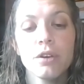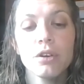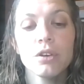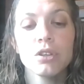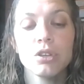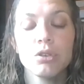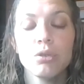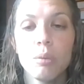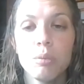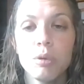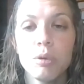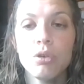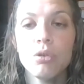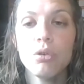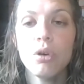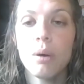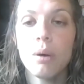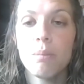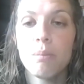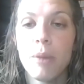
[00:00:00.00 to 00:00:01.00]

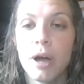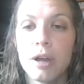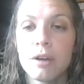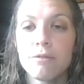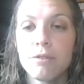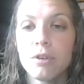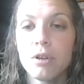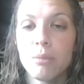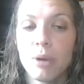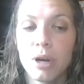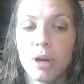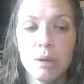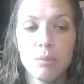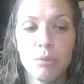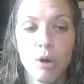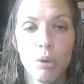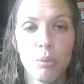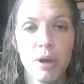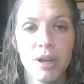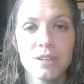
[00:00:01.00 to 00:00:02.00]
UW Mindful Money
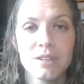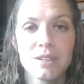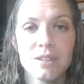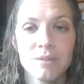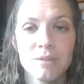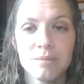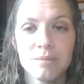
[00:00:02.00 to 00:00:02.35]
Moment.